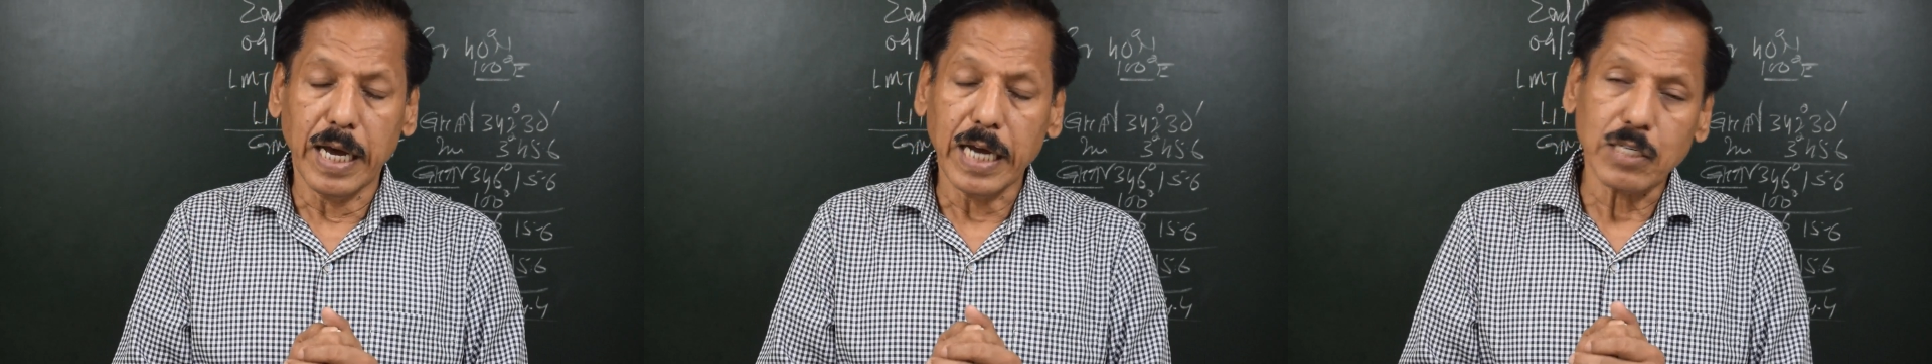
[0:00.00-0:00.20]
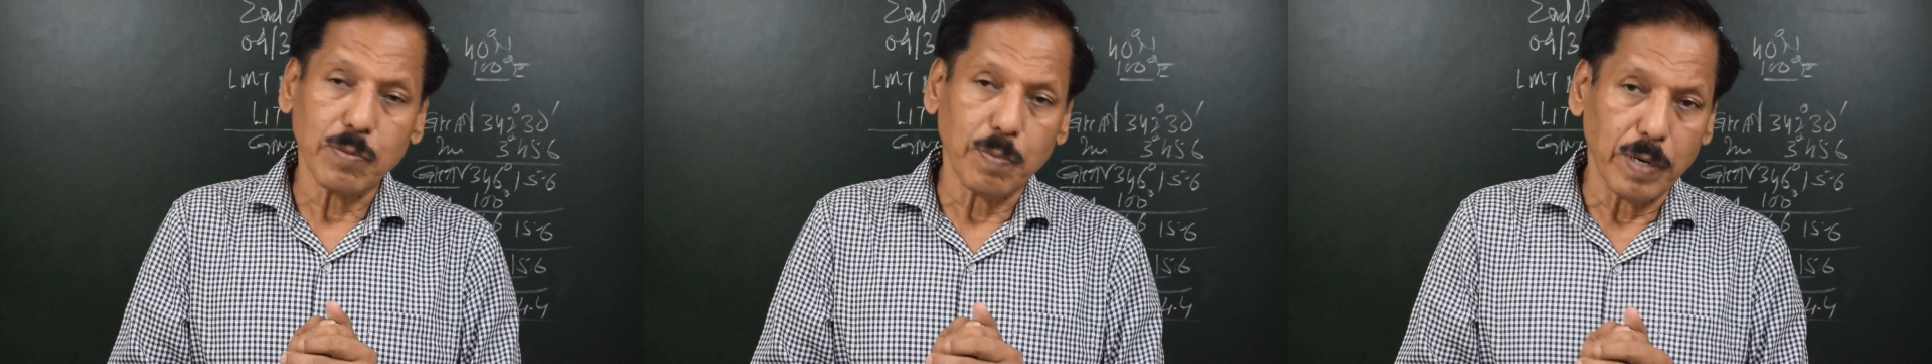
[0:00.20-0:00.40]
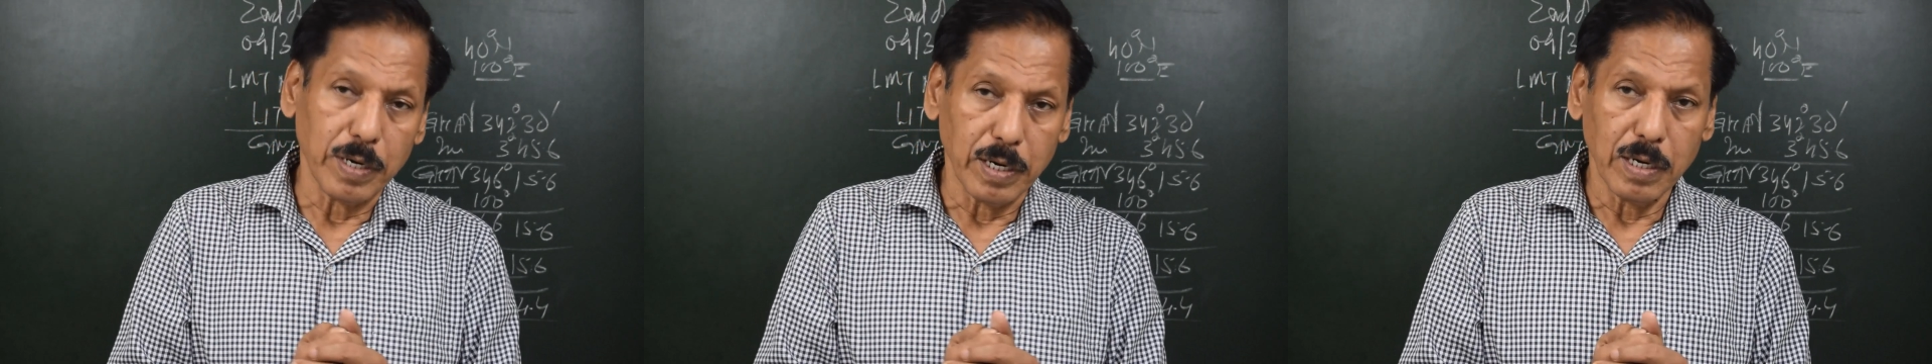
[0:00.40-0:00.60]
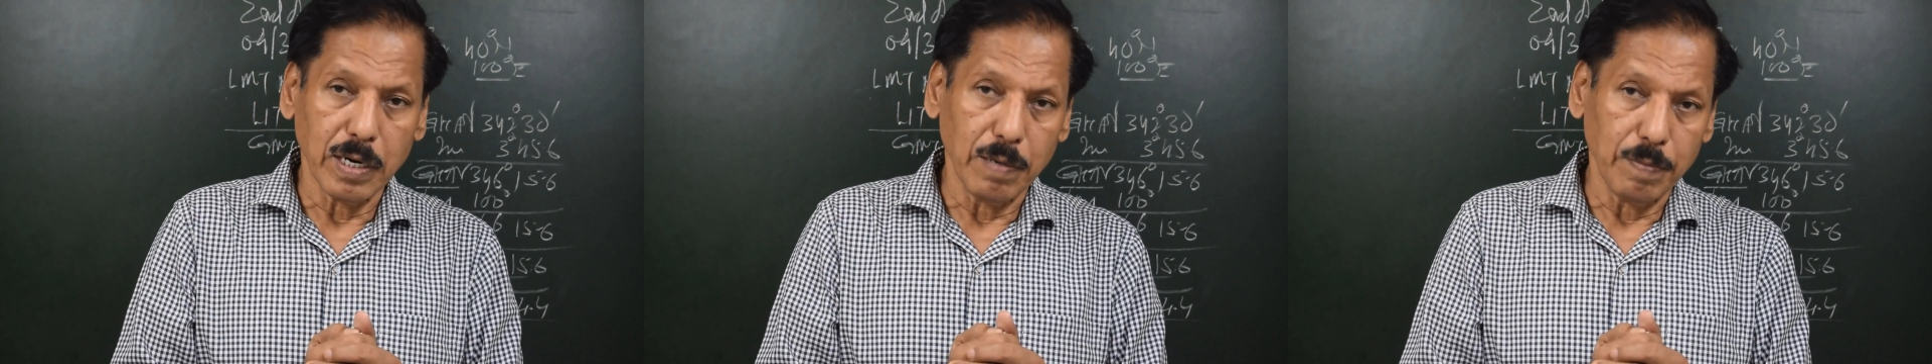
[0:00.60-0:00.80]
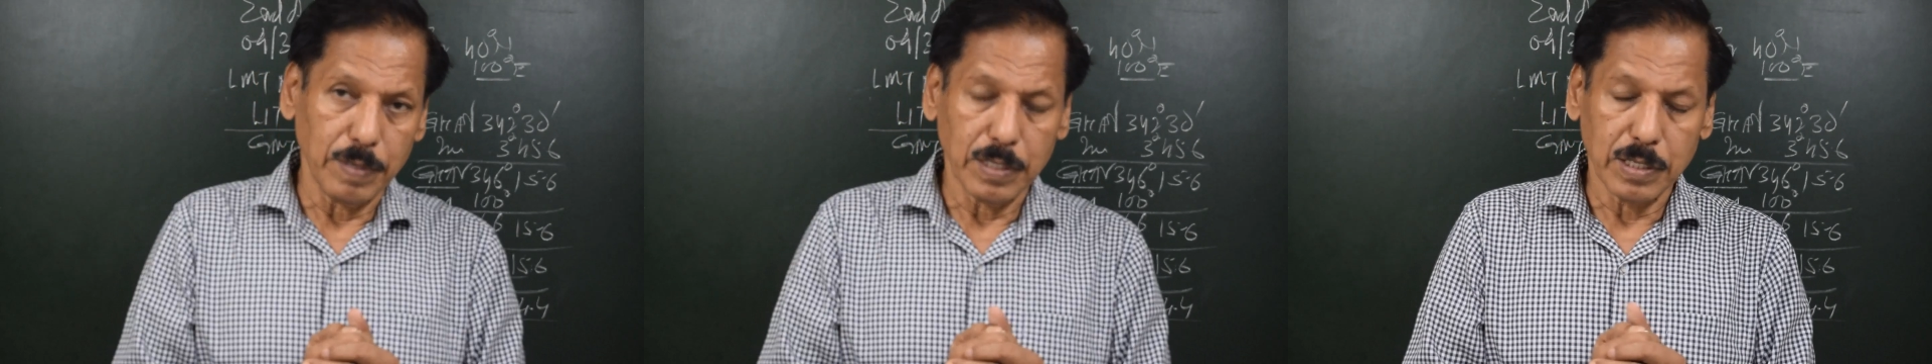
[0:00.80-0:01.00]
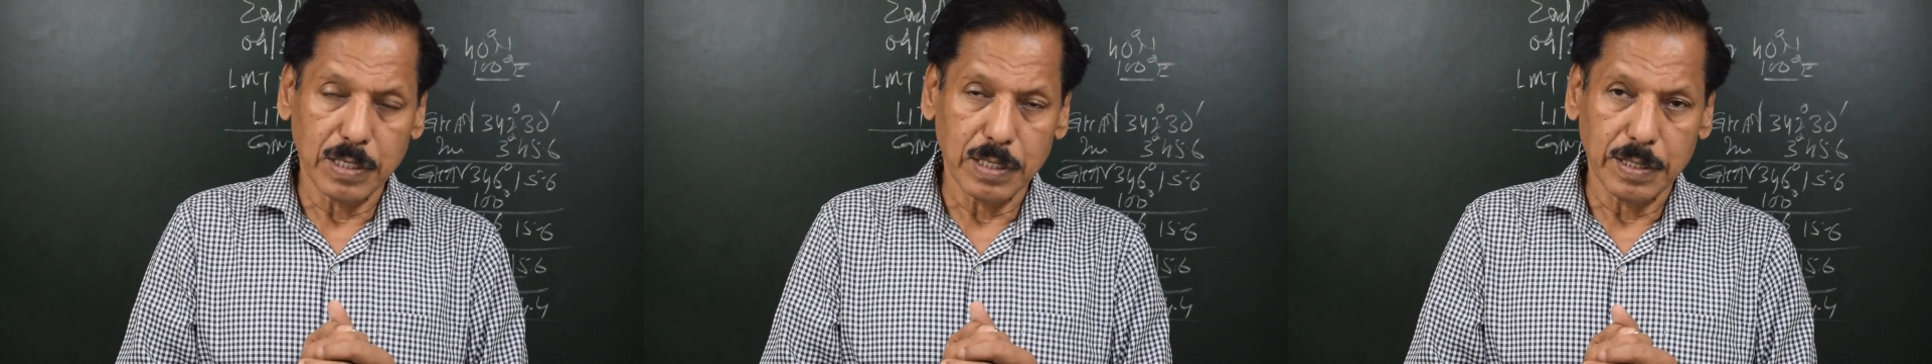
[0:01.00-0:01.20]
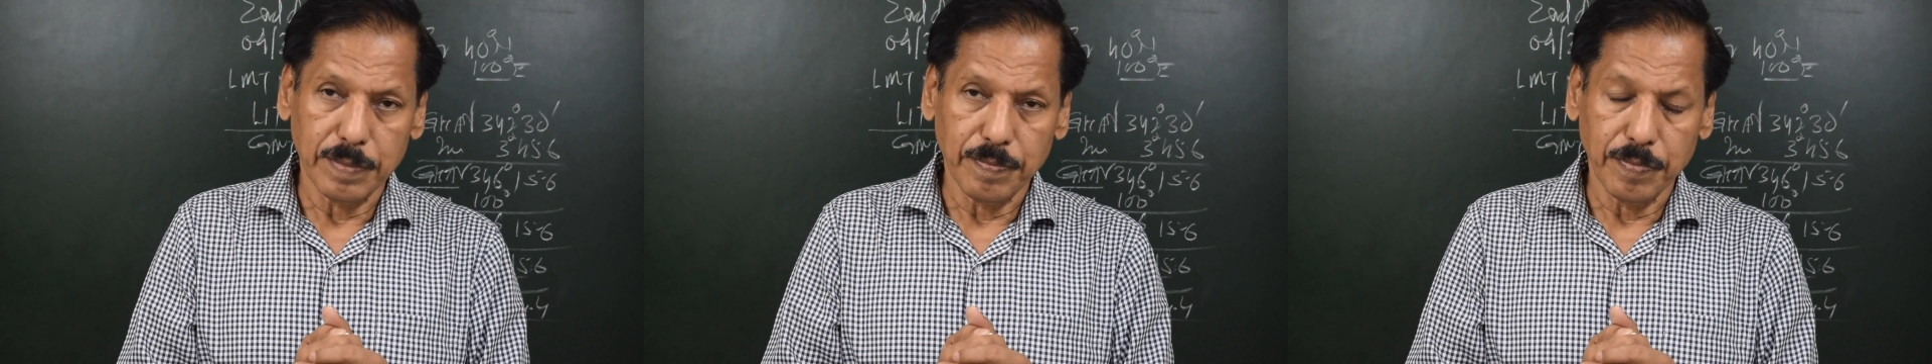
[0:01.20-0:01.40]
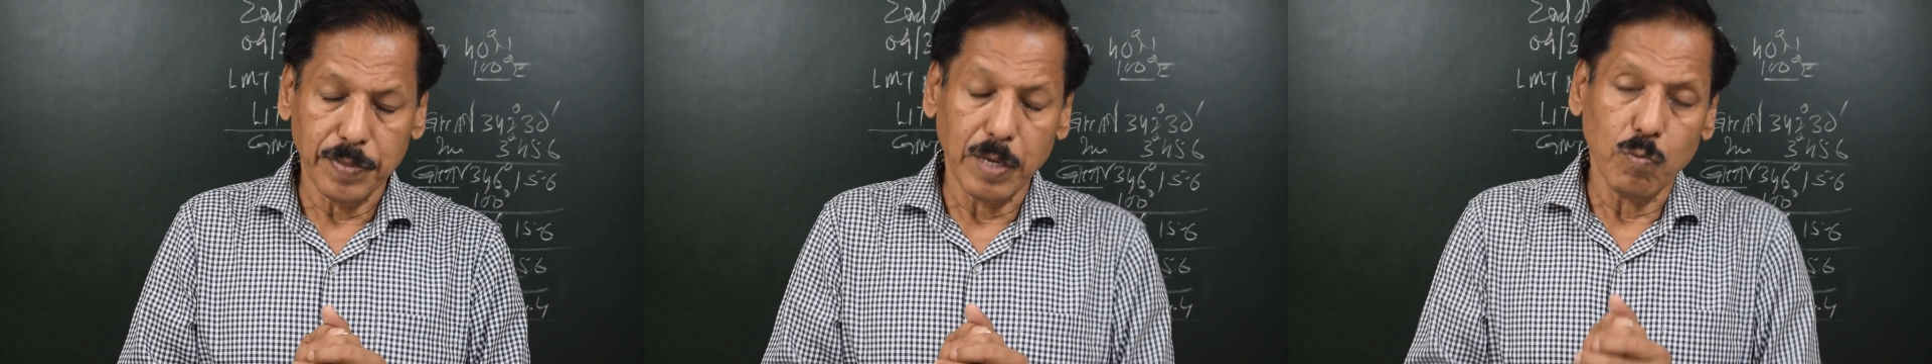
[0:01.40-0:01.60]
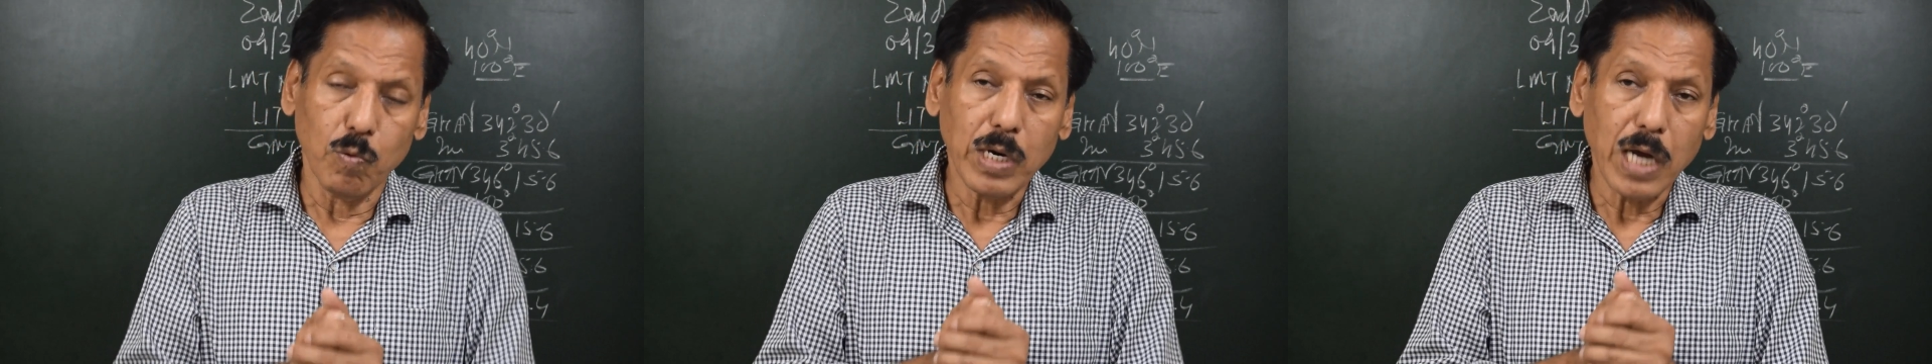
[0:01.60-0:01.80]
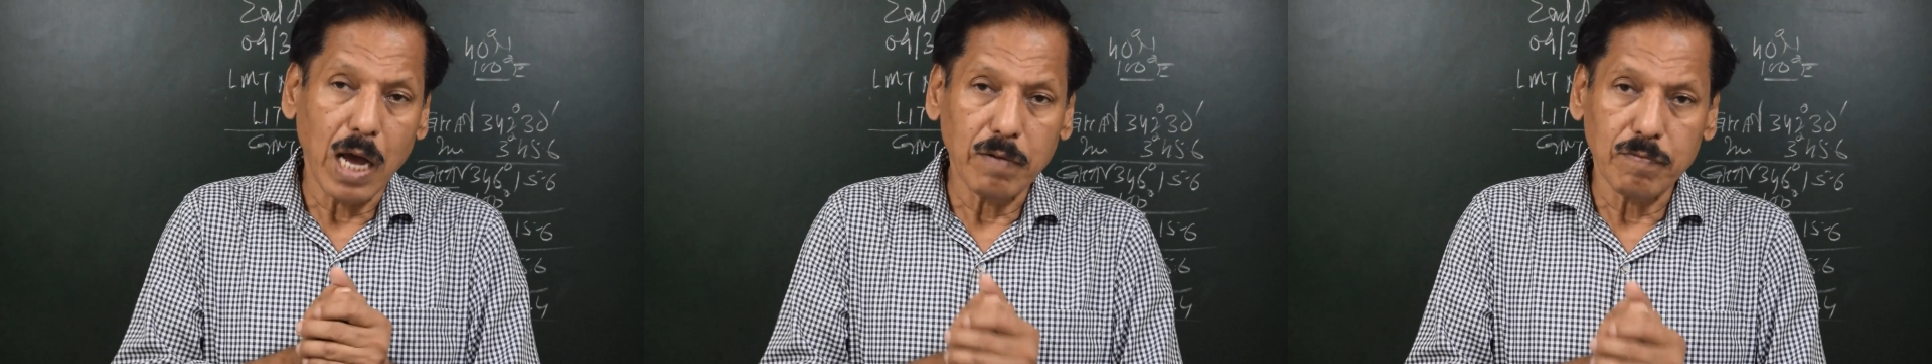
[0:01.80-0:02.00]
ex-meridian limits, then
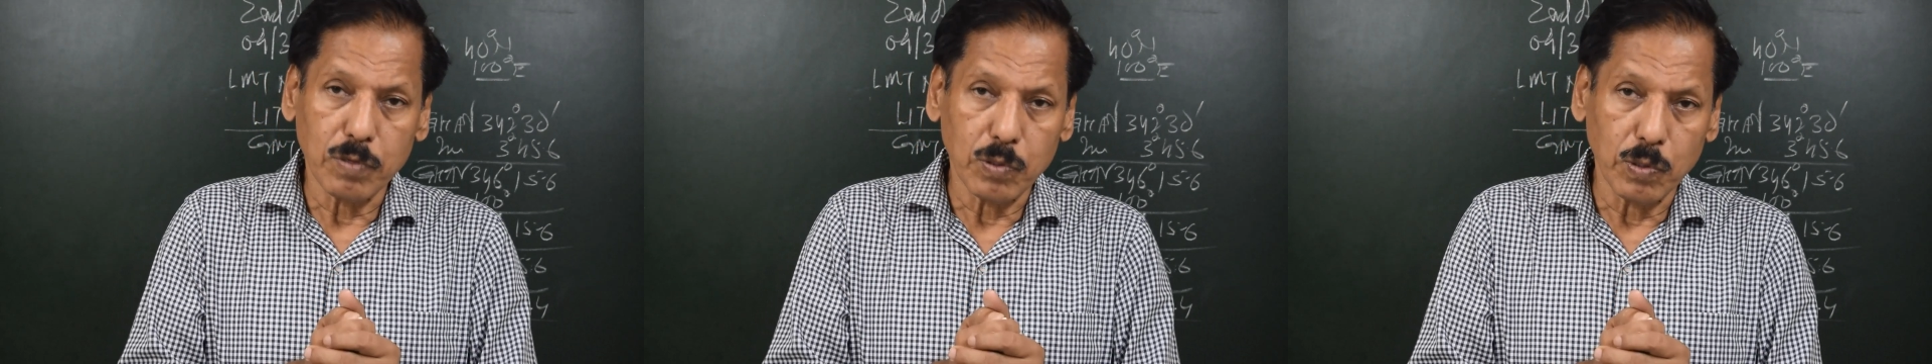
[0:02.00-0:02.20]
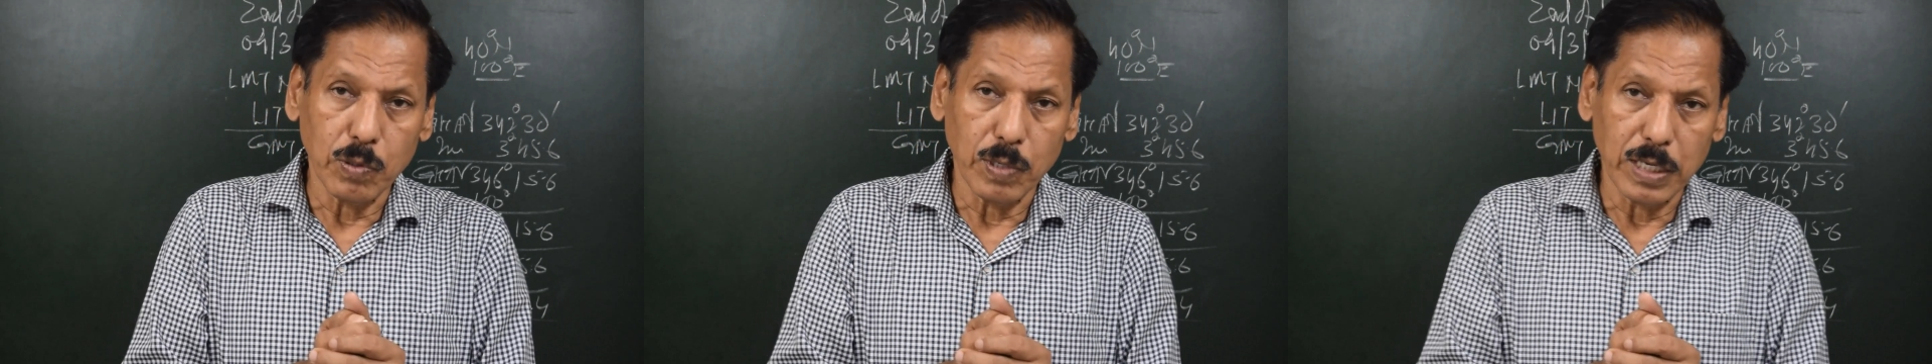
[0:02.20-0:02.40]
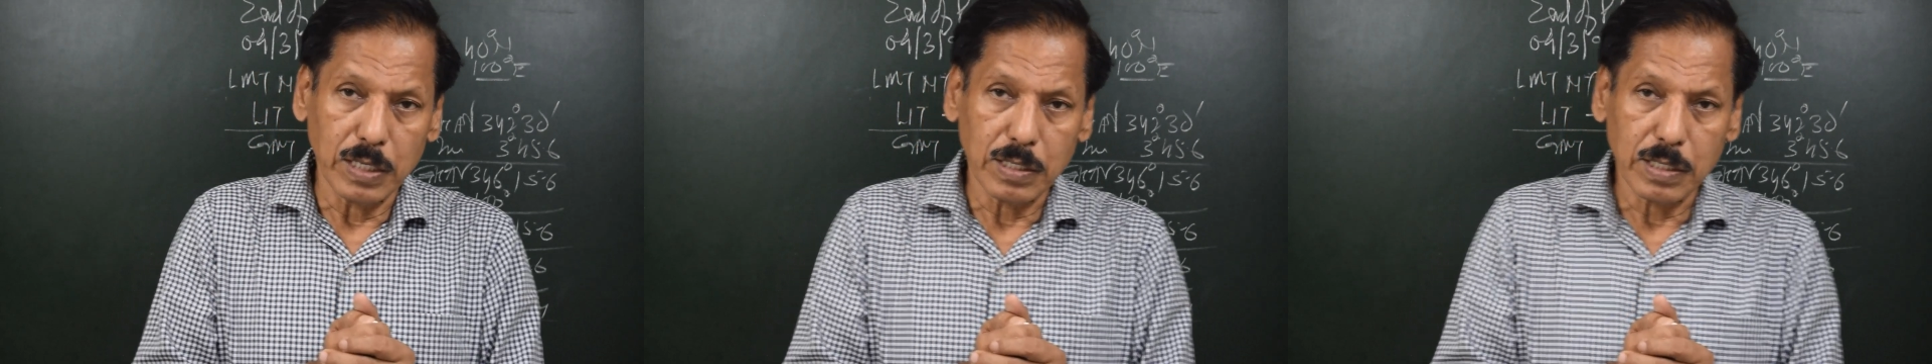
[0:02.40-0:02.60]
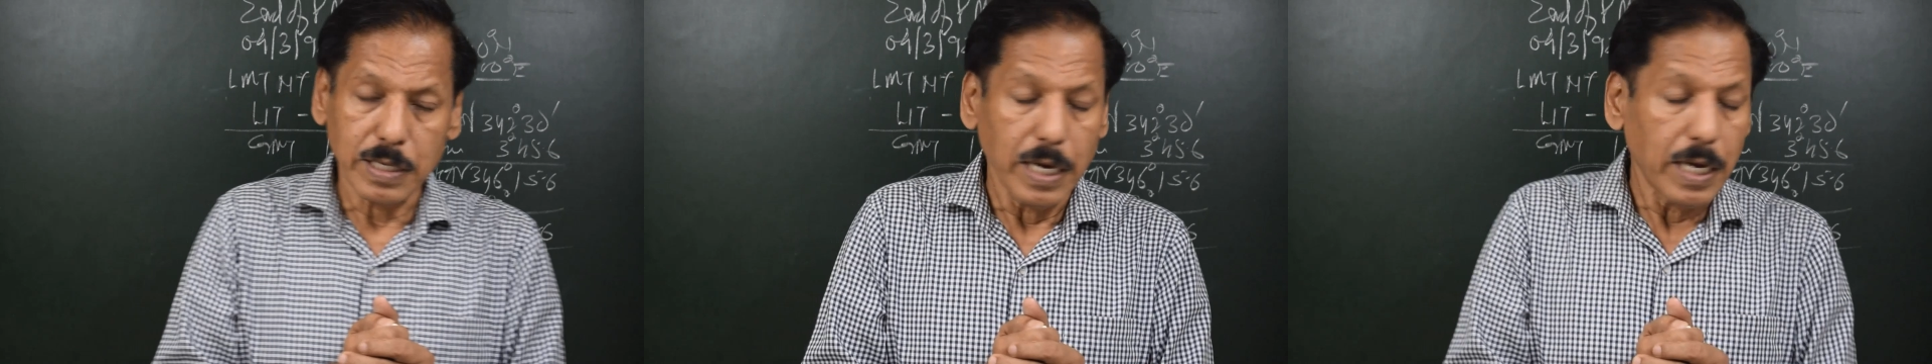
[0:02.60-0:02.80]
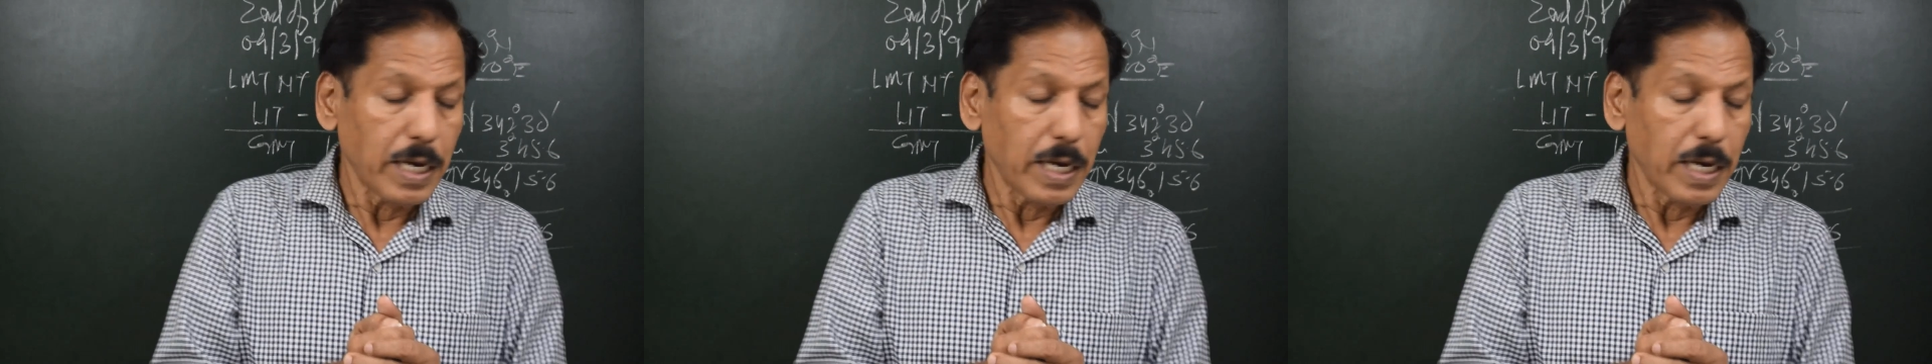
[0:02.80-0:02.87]
what I have to do is,